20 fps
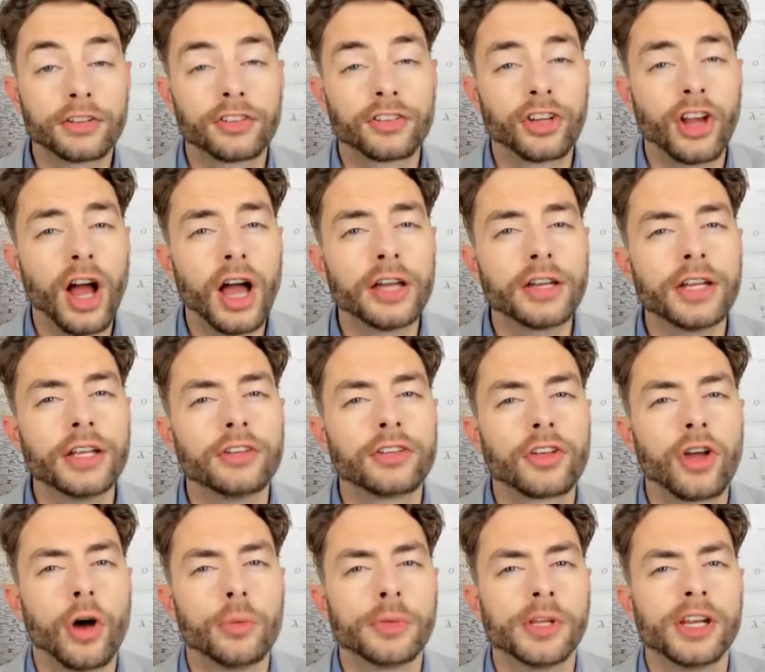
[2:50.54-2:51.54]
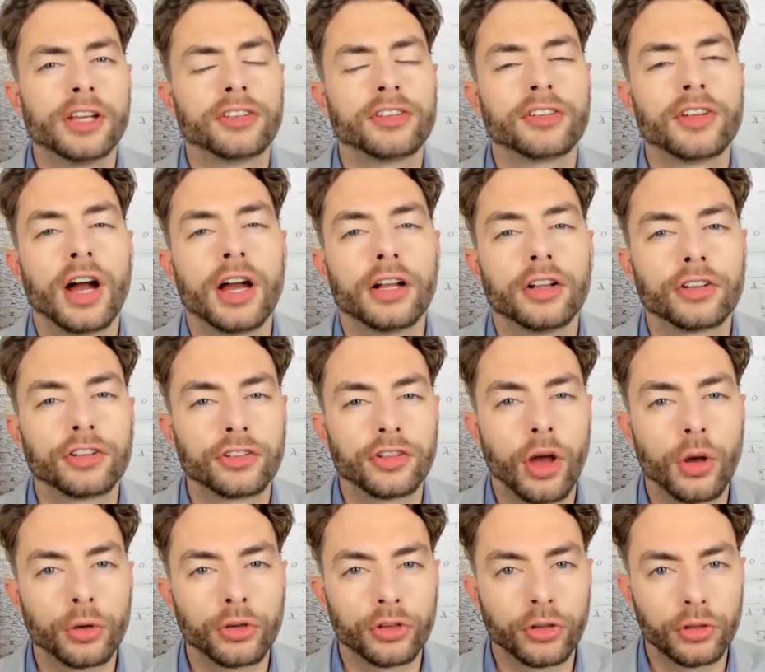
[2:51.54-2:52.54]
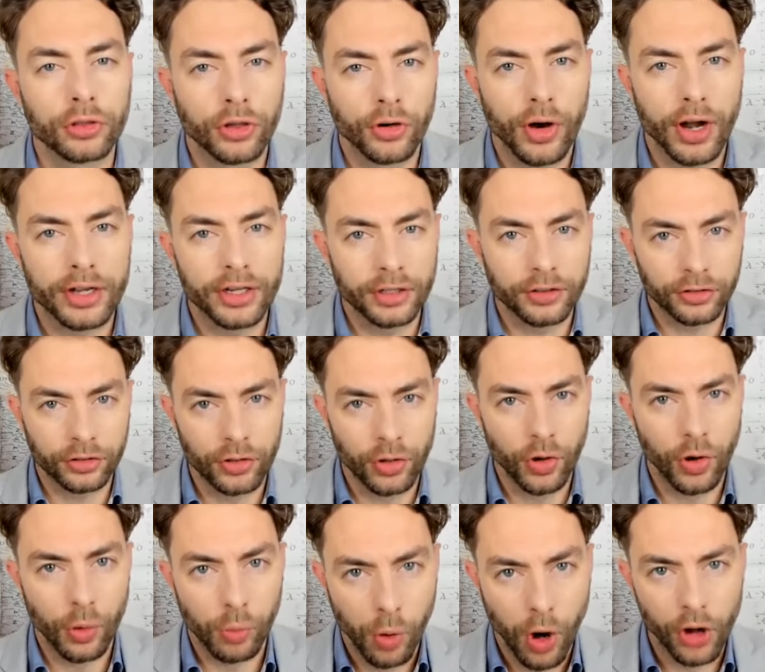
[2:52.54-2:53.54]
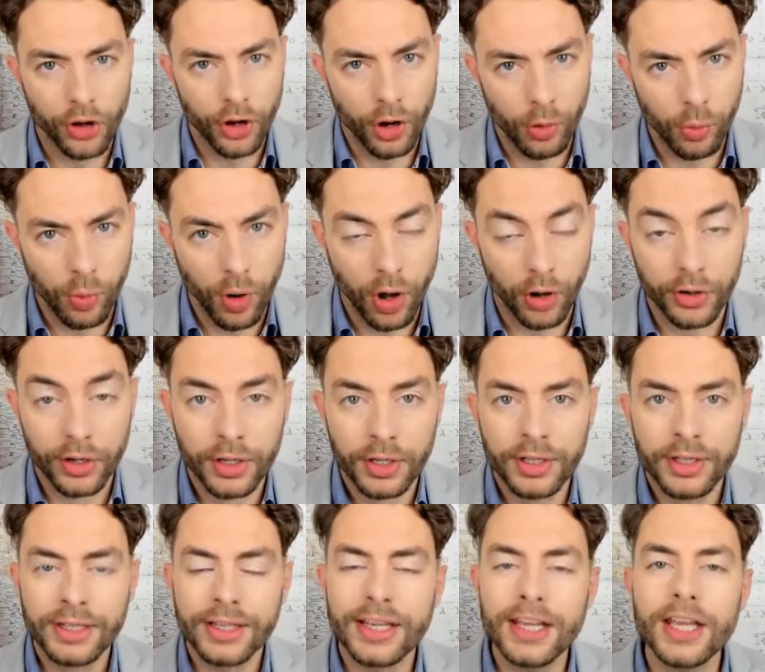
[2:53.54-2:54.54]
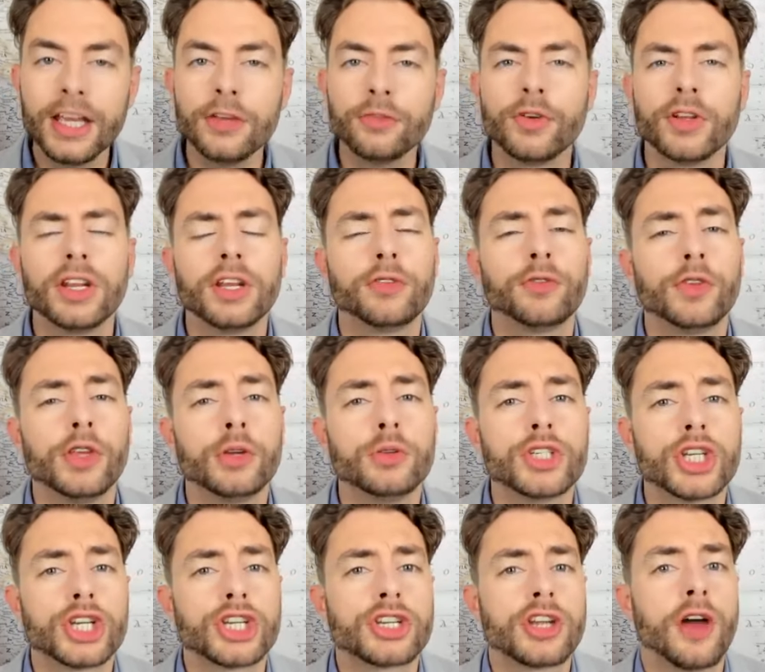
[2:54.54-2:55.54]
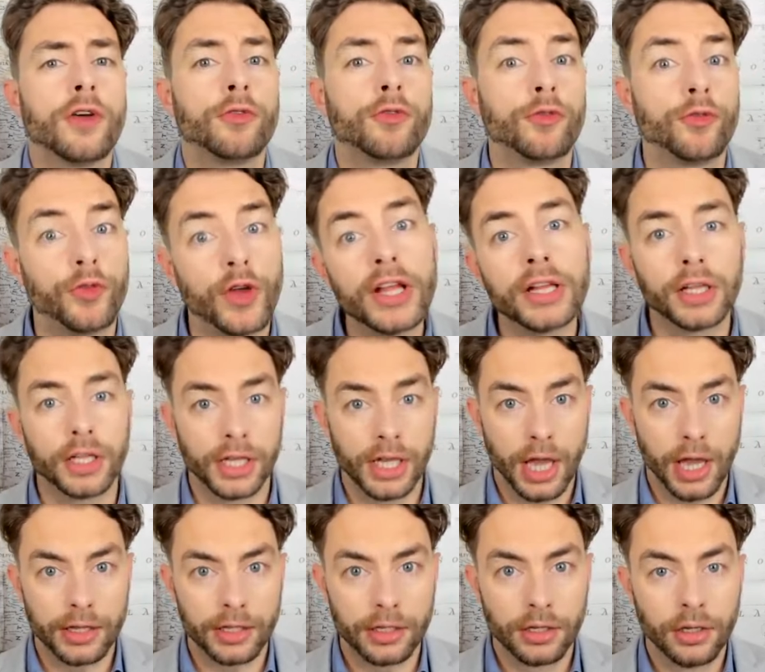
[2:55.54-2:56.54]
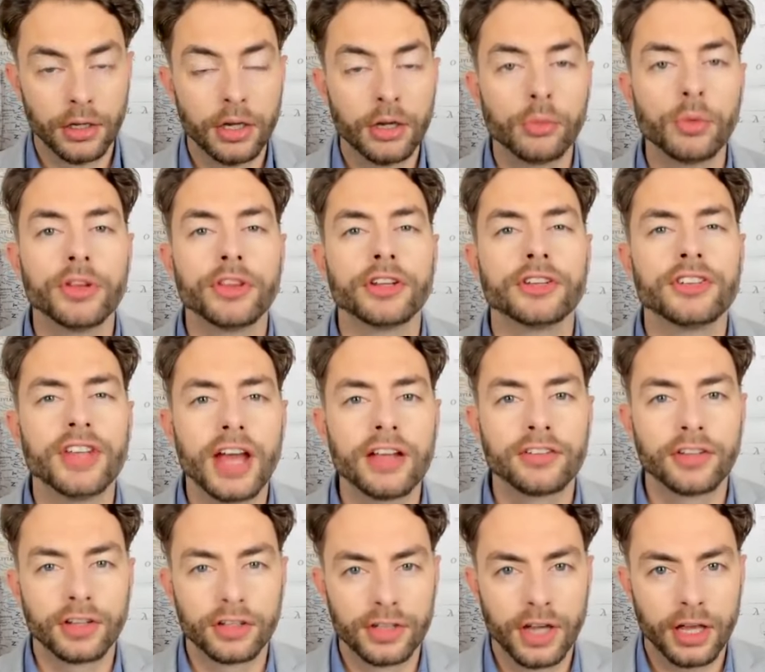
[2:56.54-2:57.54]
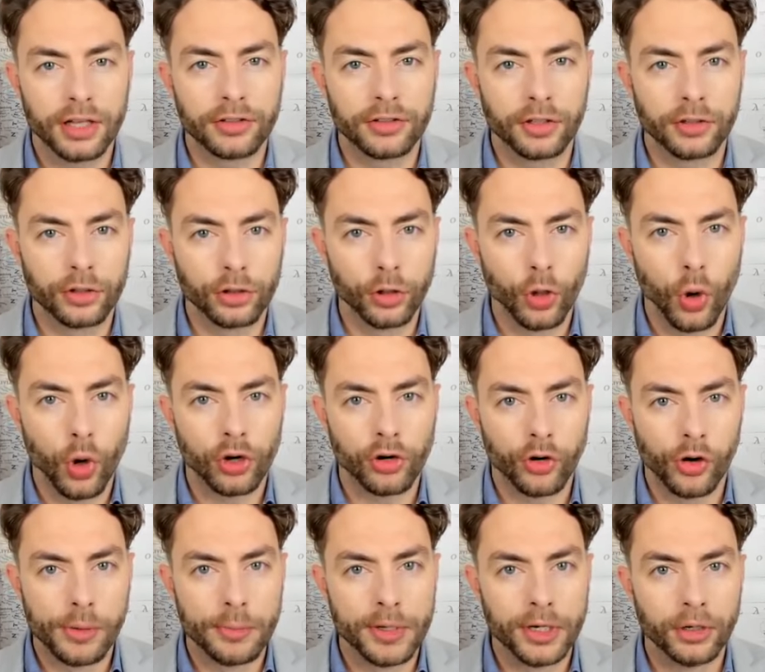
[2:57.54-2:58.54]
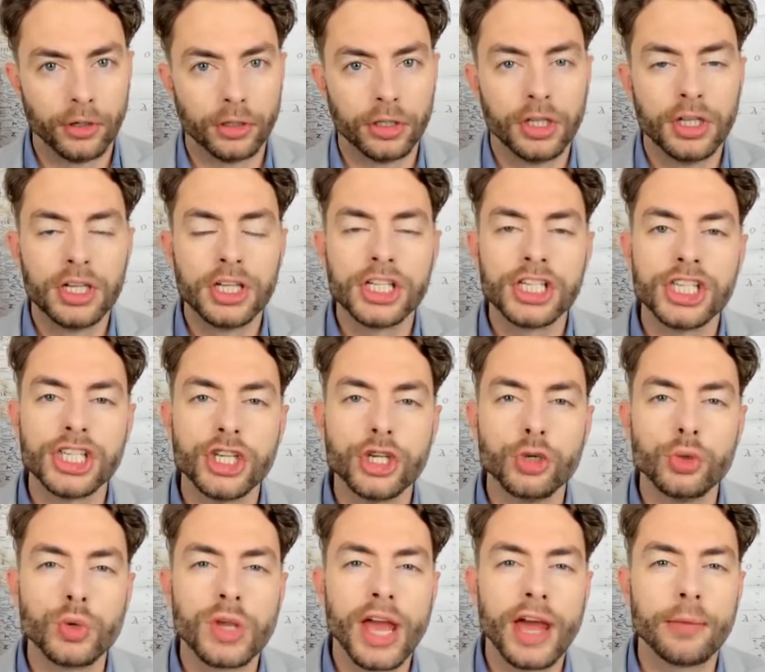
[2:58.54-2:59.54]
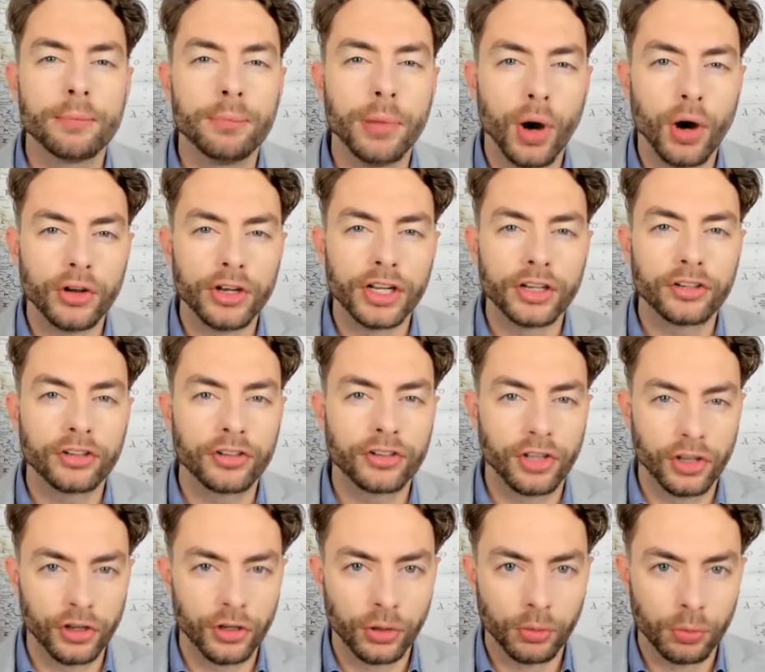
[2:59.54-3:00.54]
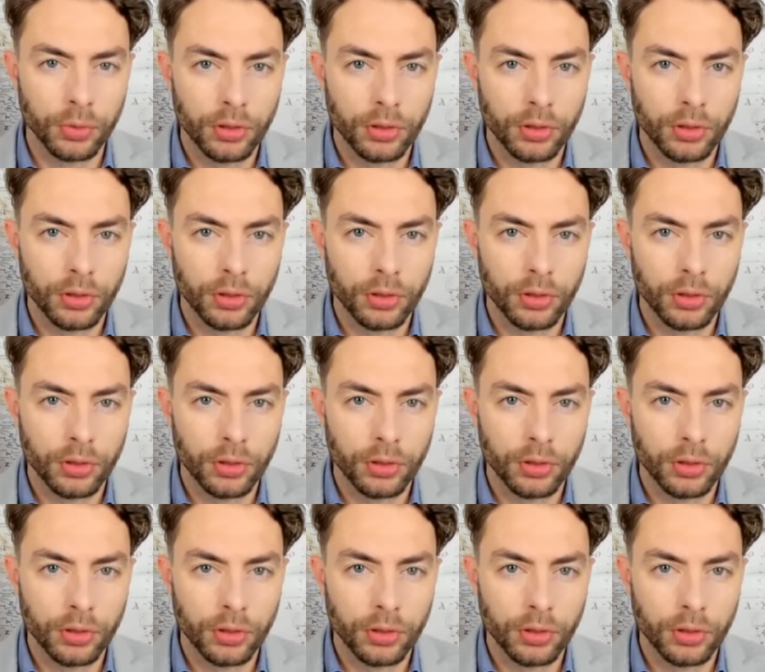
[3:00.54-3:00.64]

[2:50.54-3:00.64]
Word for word: That's Chinese communist style social credit score 101. Even if you just affiliate with a designated thought criminal, you get punished too.